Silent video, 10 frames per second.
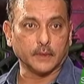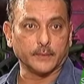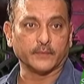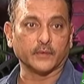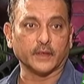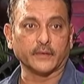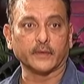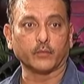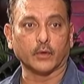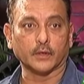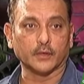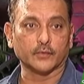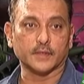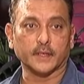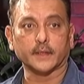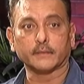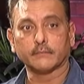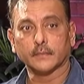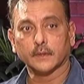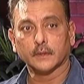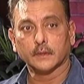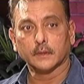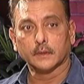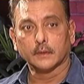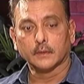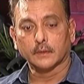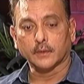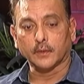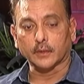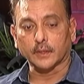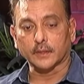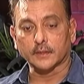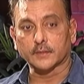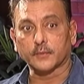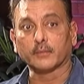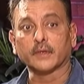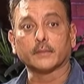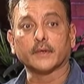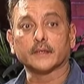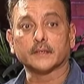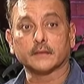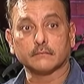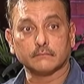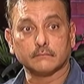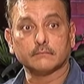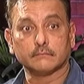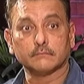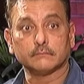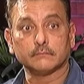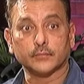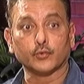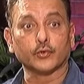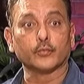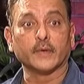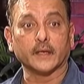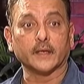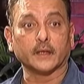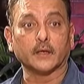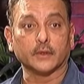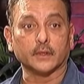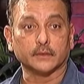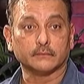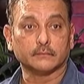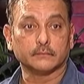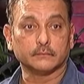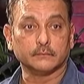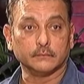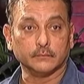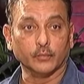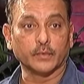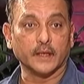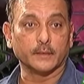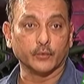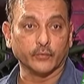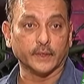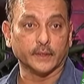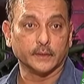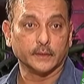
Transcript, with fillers: I mean, for David Warner to say, you know, that this is probably the best two you might encounter, Bumrah and Bhuvi.